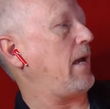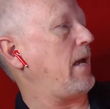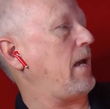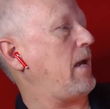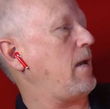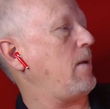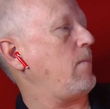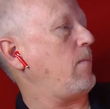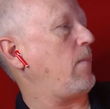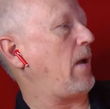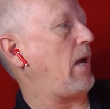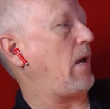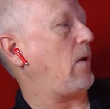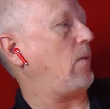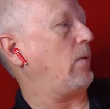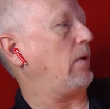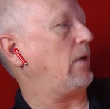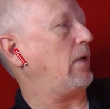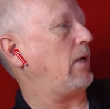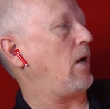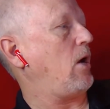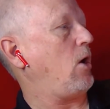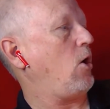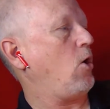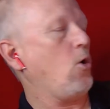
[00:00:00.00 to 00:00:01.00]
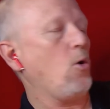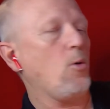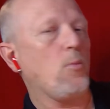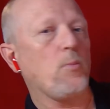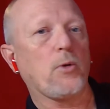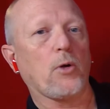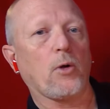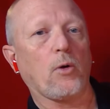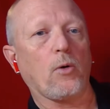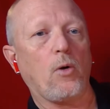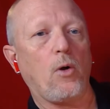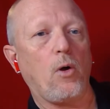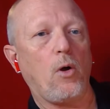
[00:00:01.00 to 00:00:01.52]
ape, I would comb
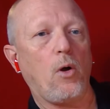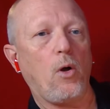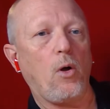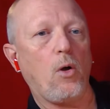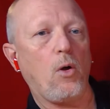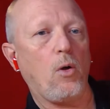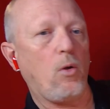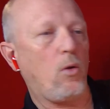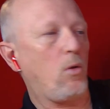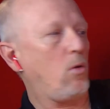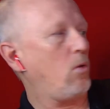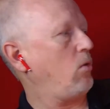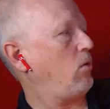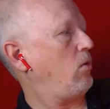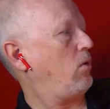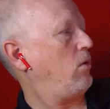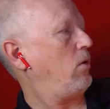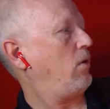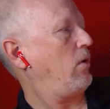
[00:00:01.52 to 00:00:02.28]
your whole